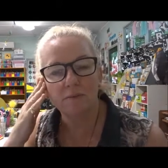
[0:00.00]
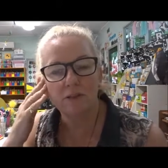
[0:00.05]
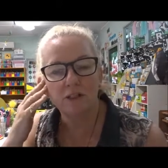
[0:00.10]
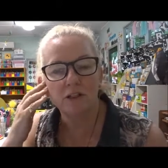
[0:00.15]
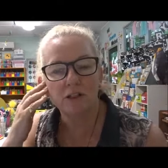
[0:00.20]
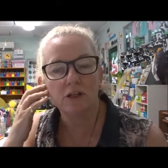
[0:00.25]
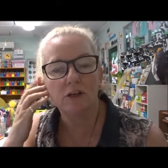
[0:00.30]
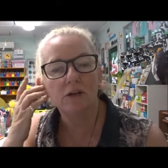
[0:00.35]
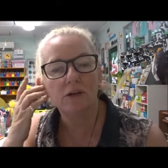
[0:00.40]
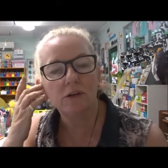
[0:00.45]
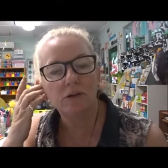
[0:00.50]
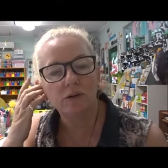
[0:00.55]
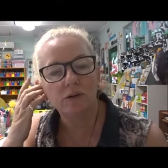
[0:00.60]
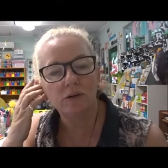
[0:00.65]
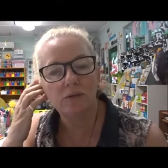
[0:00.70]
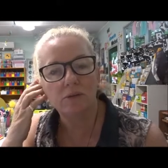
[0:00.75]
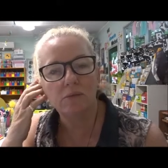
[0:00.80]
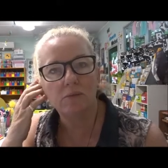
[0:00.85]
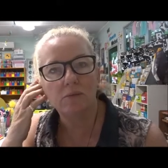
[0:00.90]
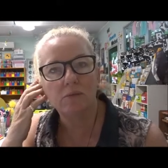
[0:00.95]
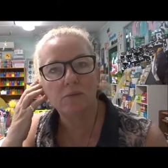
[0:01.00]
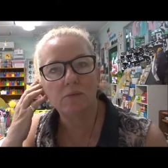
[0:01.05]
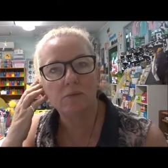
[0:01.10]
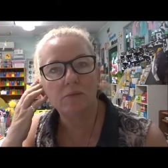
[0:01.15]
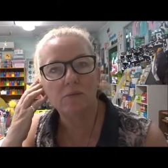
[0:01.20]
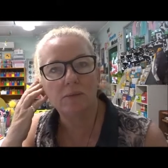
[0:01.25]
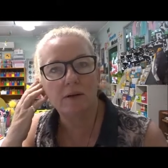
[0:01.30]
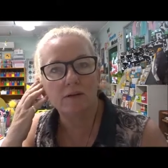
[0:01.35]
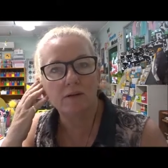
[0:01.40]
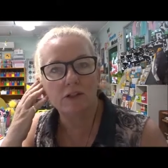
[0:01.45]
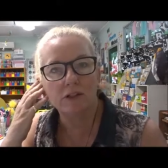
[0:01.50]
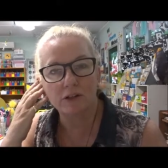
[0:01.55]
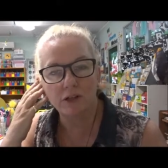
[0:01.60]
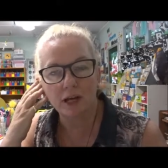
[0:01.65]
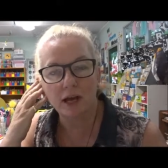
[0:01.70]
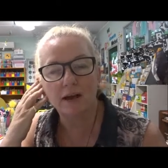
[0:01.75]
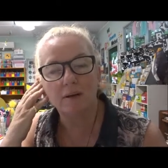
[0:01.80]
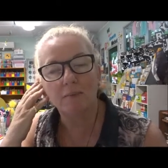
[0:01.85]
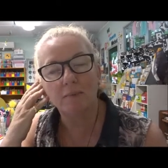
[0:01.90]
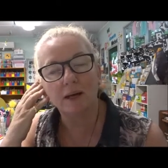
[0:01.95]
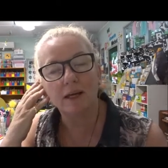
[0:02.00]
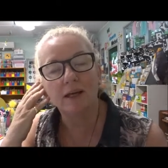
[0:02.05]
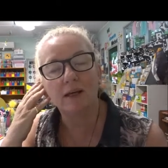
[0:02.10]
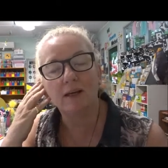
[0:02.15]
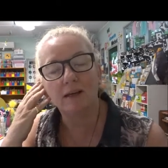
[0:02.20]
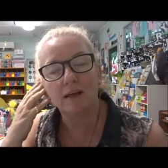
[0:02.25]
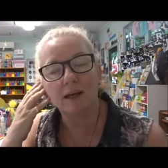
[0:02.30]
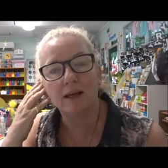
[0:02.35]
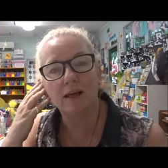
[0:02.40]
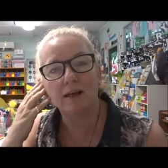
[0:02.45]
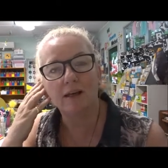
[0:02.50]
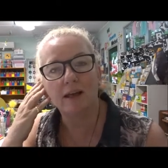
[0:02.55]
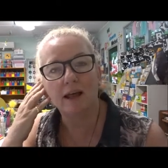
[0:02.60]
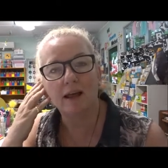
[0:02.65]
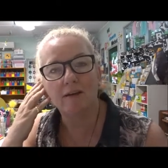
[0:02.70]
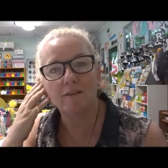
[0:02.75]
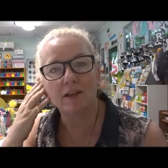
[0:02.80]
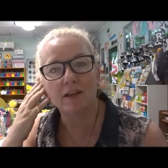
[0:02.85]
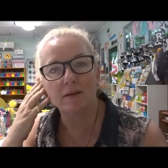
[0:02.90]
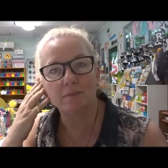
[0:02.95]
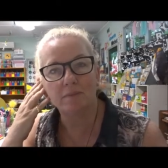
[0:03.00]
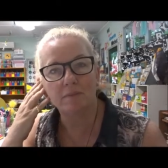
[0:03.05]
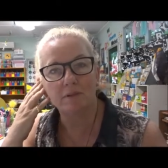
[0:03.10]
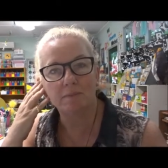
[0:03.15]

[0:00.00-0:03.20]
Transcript: So parents who can't make it can have that